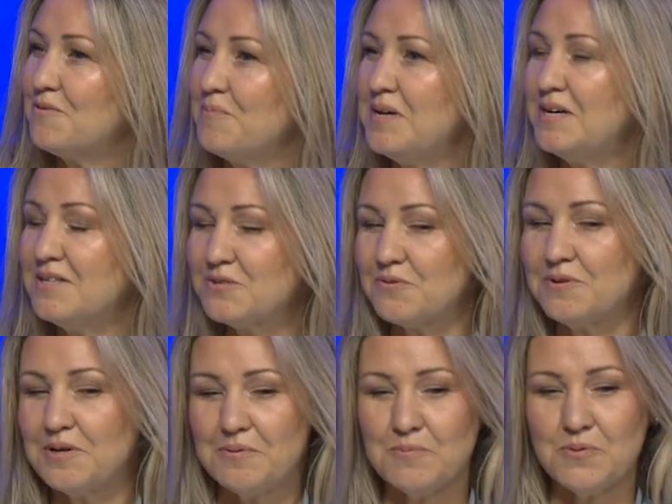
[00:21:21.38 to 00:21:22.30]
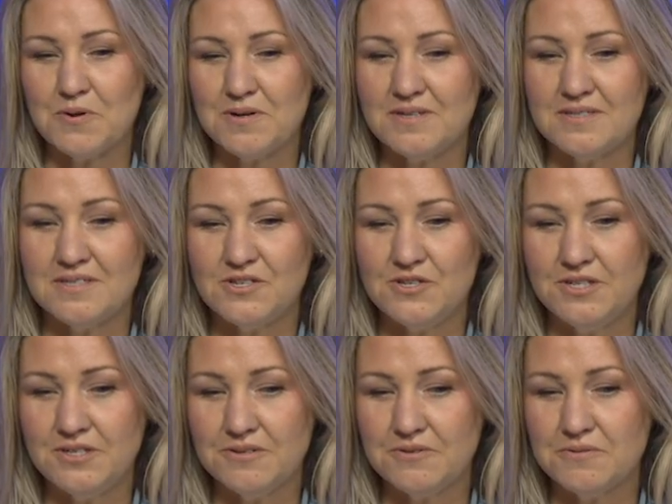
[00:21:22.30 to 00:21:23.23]
me, it's really important
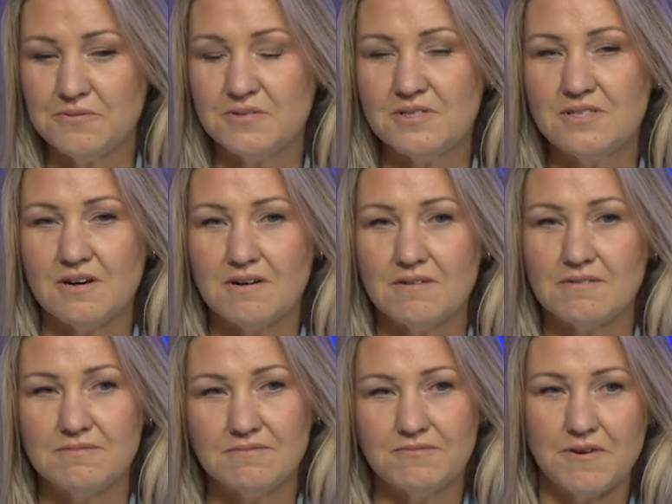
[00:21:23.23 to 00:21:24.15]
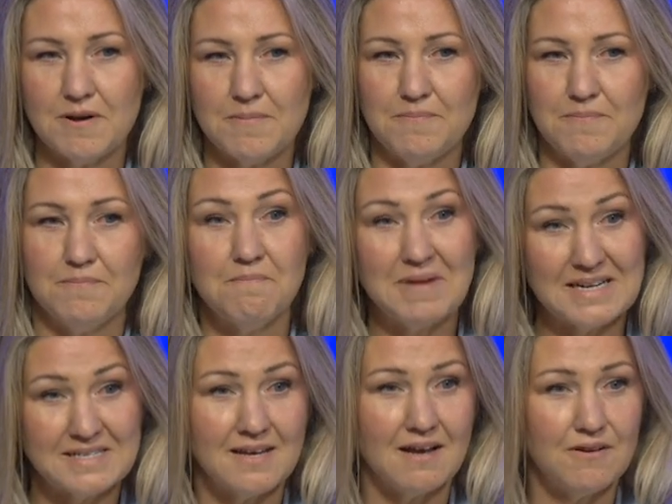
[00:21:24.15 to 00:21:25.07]
to start from
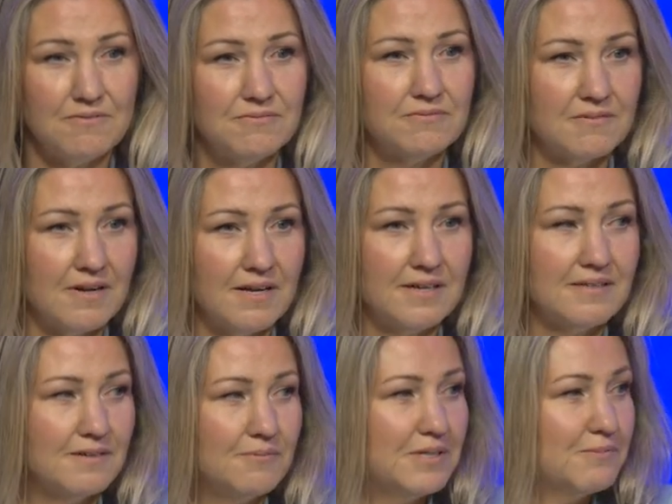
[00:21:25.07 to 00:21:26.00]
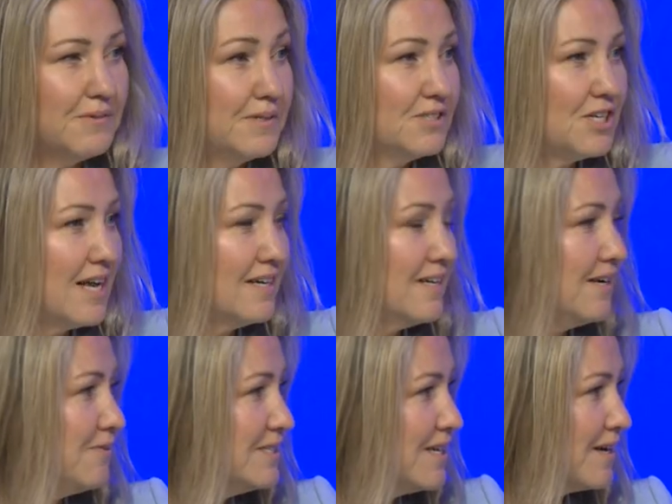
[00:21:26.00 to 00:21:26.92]
myself, right? And John and
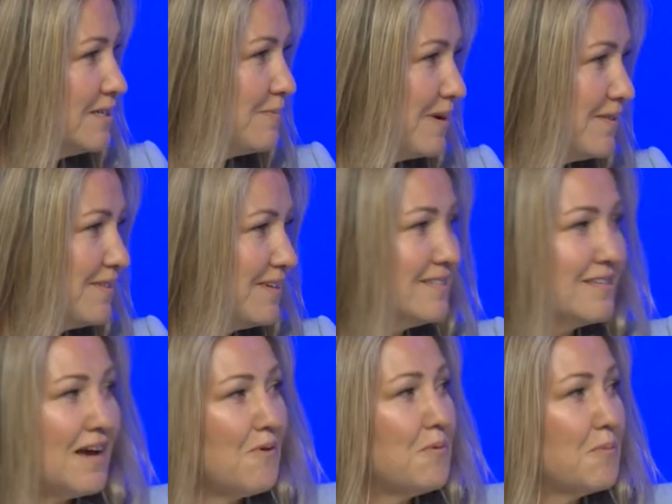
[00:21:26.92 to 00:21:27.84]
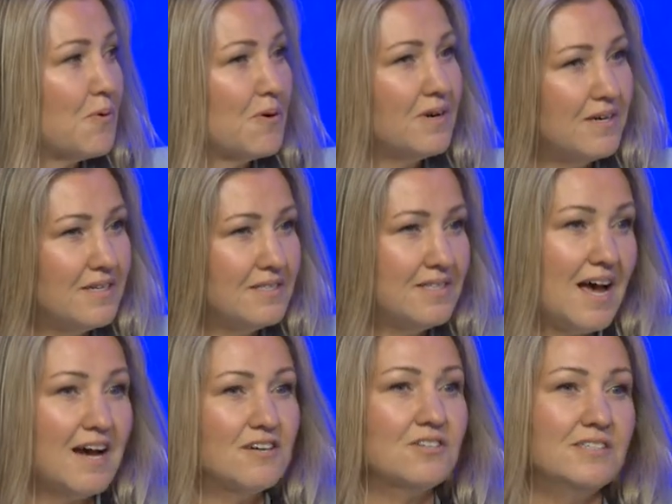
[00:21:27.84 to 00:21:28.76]
I talked about this, how important it is to
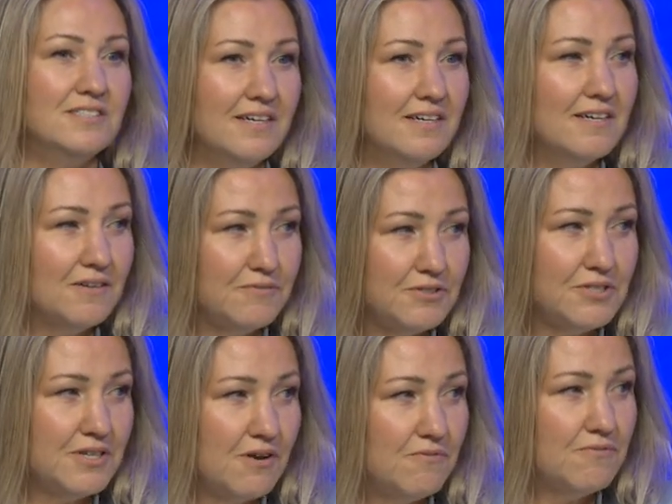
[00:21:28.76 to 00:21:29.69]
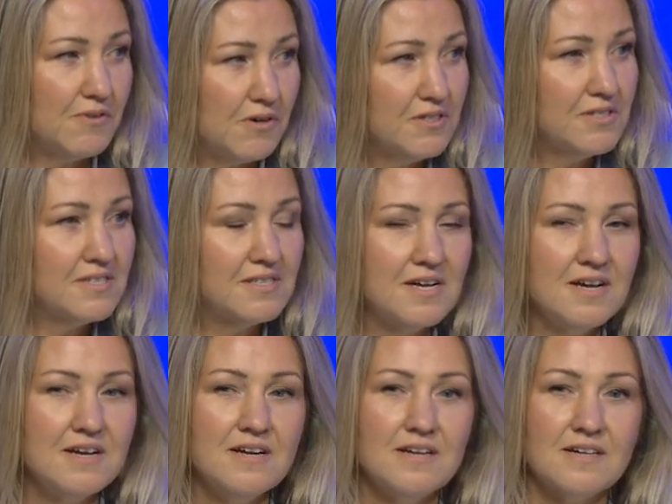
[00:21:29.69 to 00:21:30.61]
actually take care of yourself first.
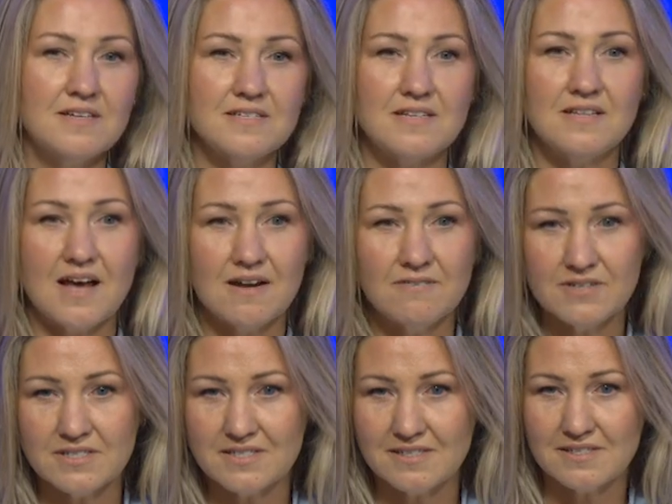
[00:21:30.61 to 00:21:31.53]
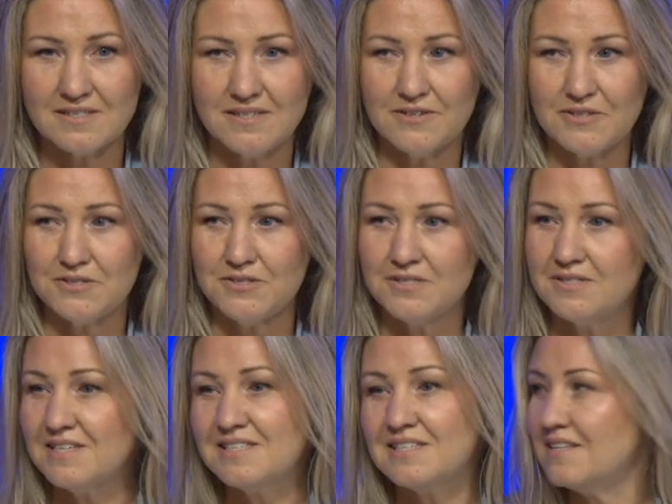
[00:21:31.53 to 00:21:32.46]
Because a lot of us as leaders,
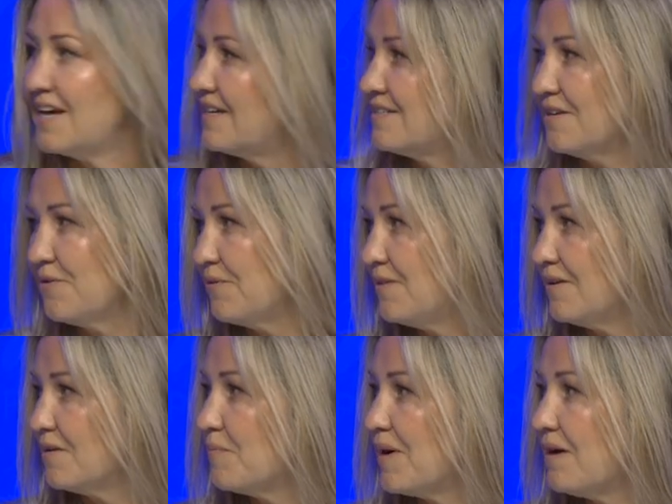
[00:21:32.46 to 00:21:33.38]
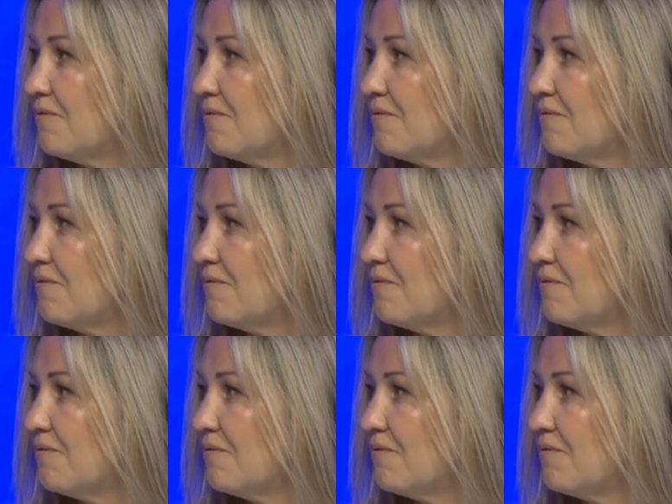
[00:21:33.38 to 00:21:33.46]
that's the last thing we think about.